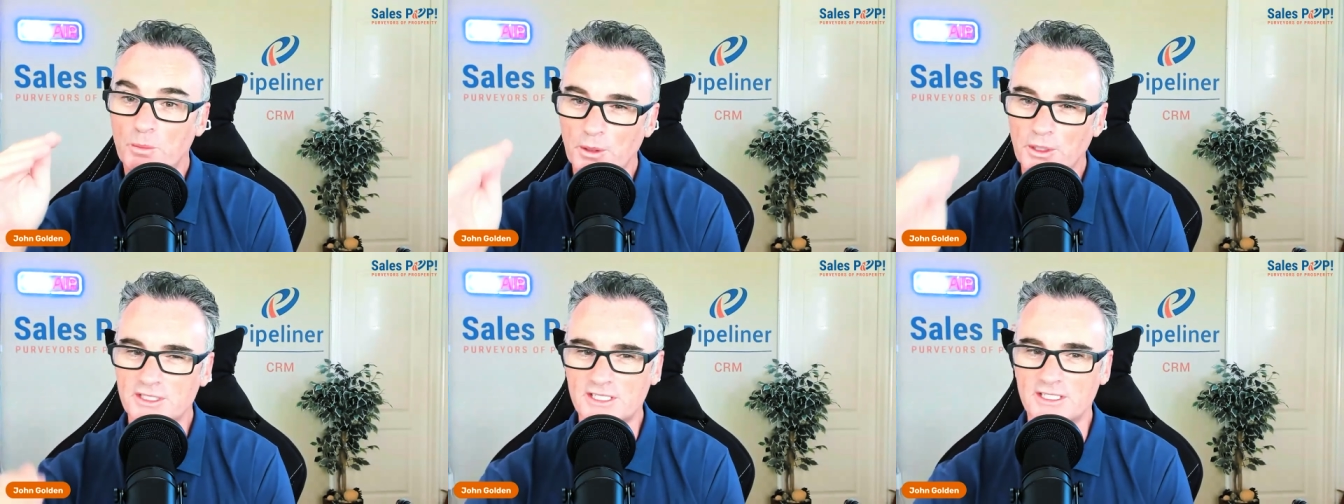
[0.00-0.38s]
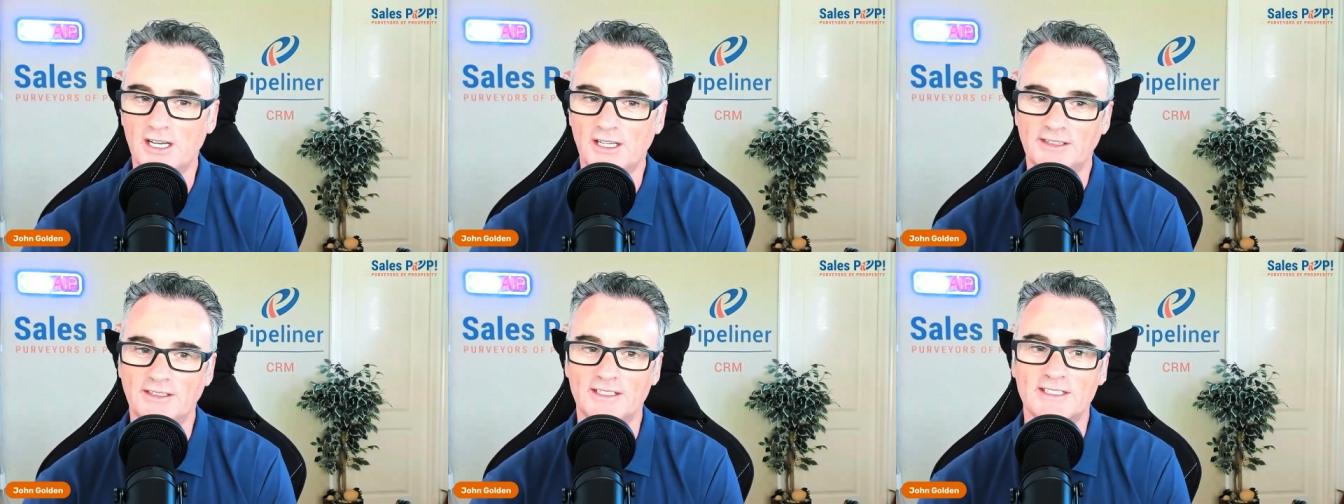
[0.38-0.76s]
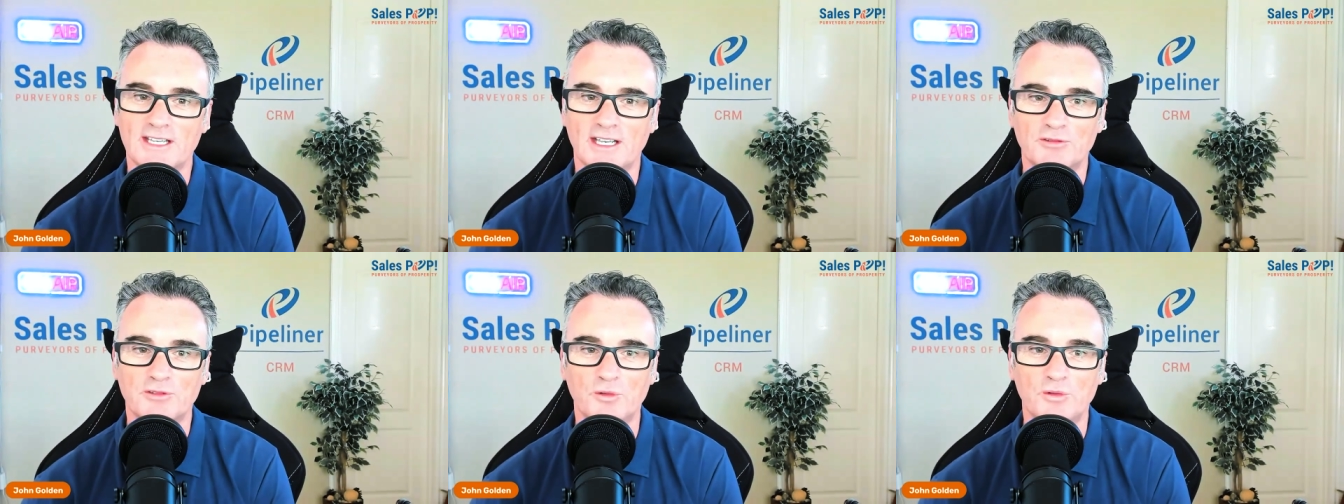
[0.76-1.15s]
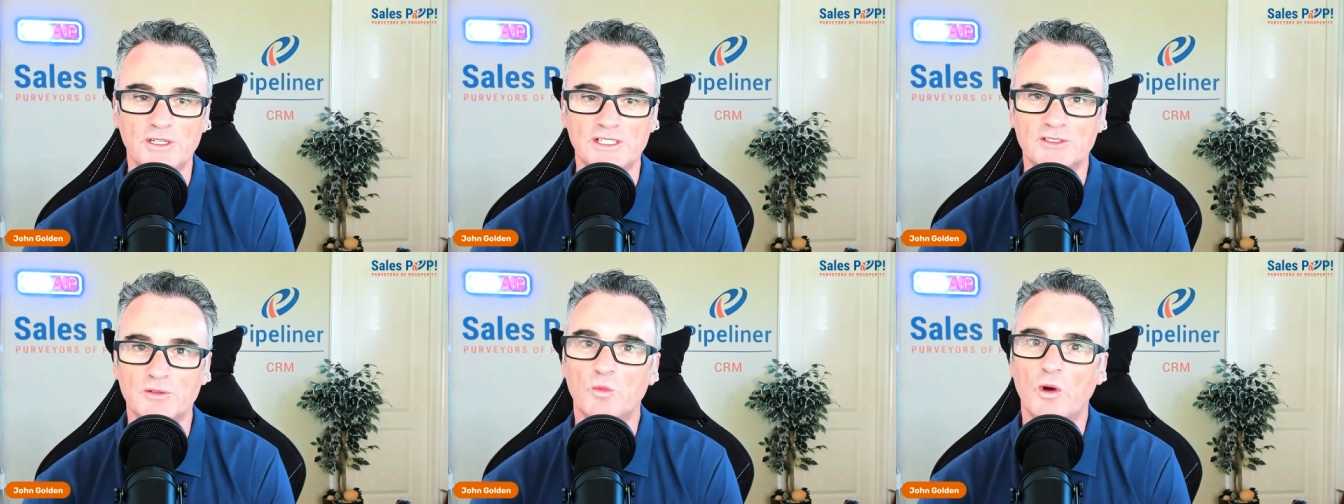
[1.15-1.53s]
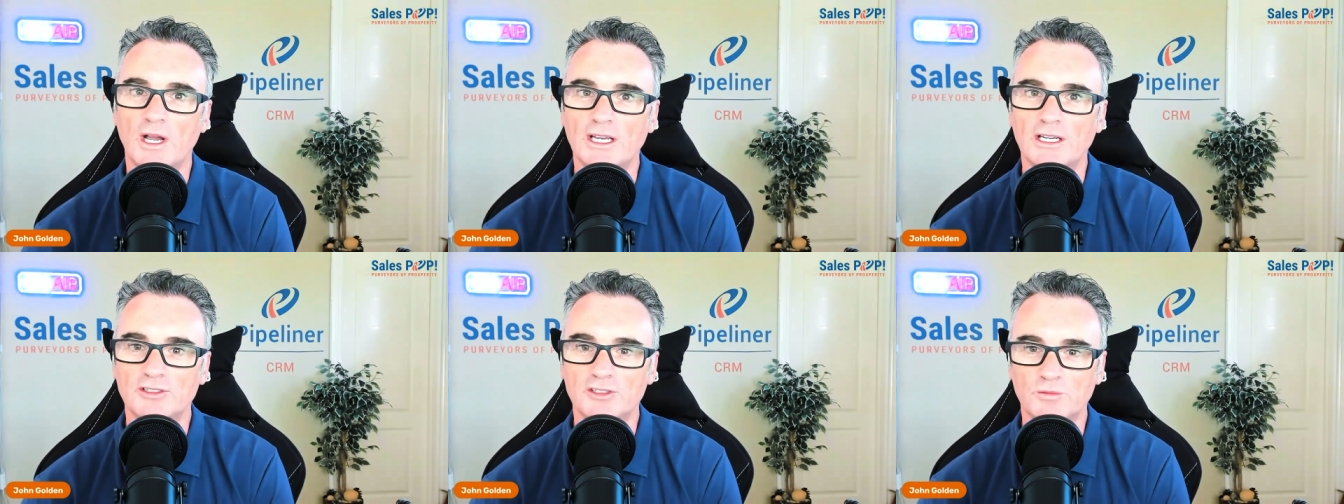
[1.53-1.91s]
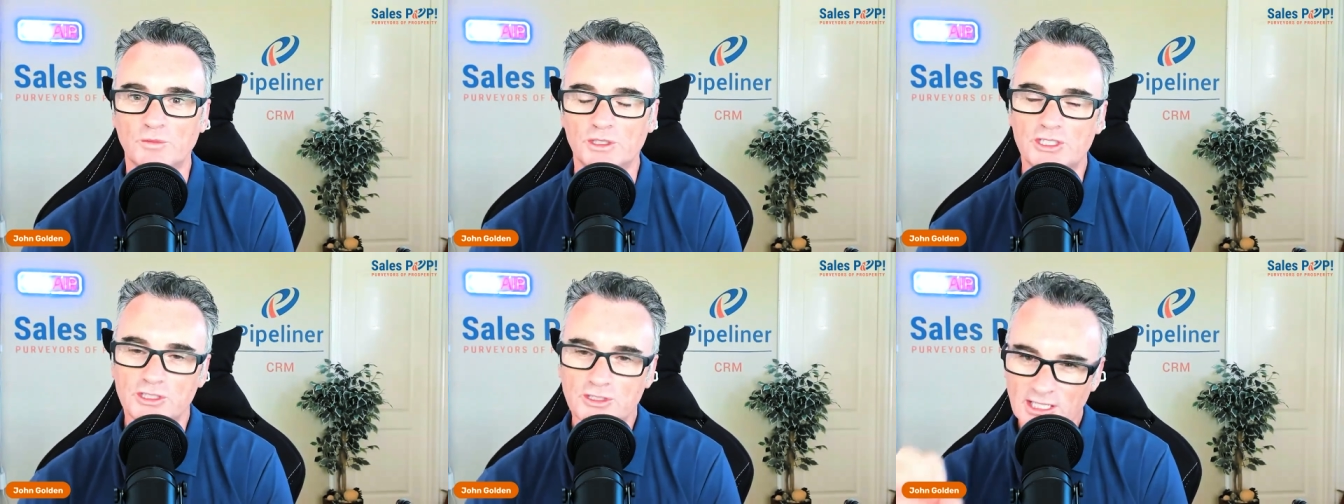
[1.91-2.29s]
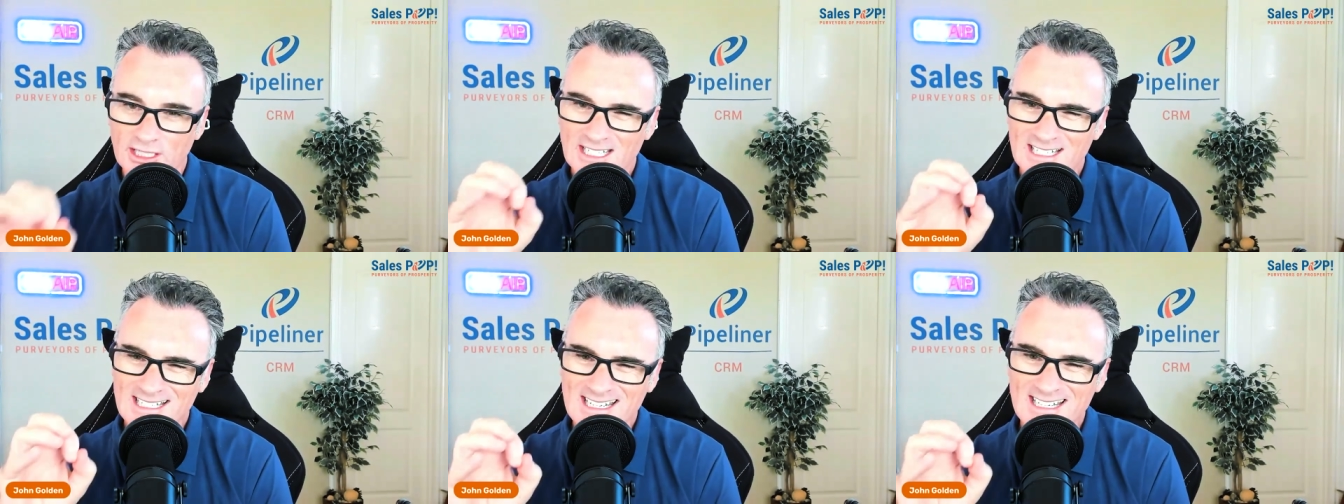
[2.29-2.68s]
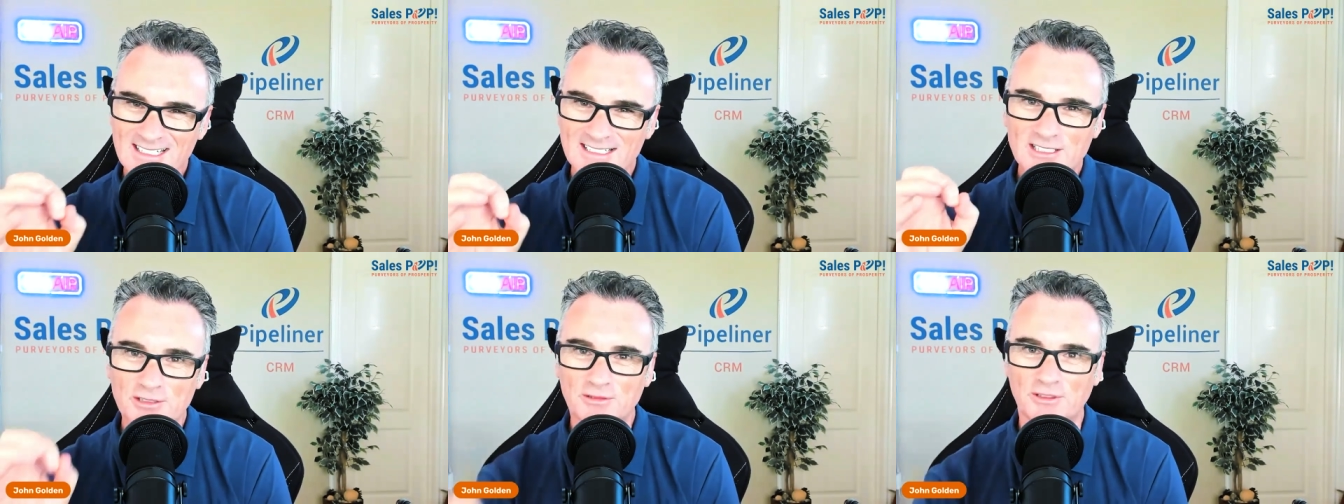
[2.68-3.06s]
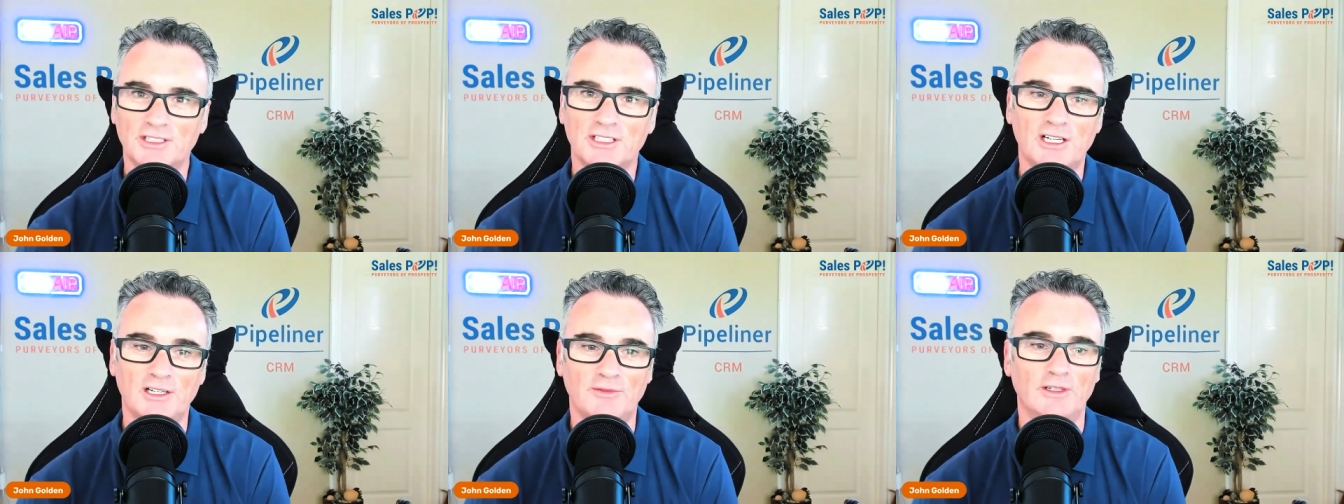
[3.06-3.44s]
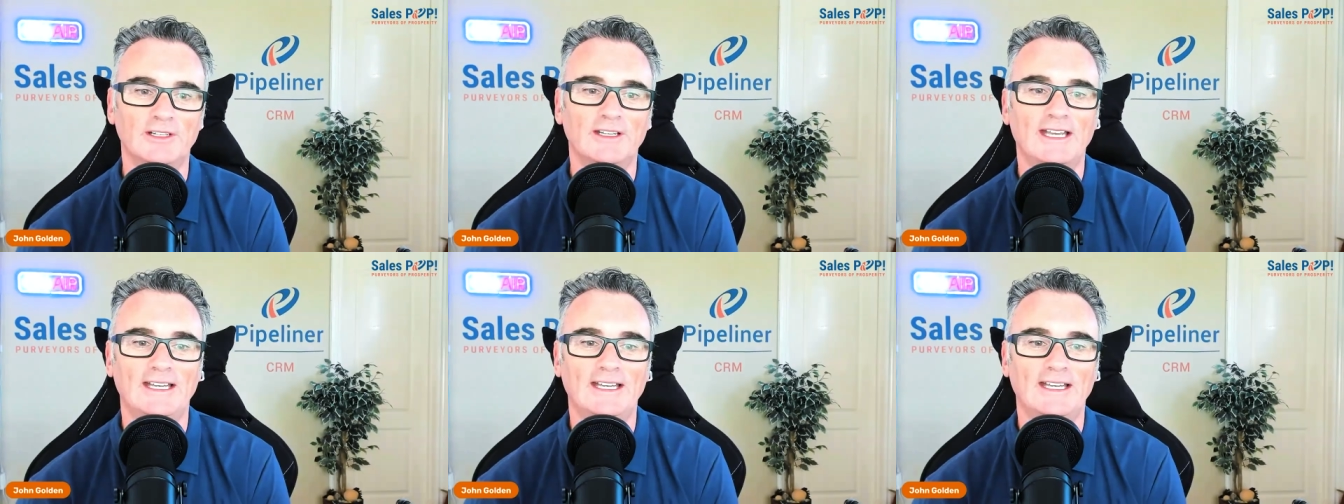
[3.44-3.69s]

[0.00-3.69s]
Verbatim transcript: but it's not the central reason why you're doing what you do. And you need to uncover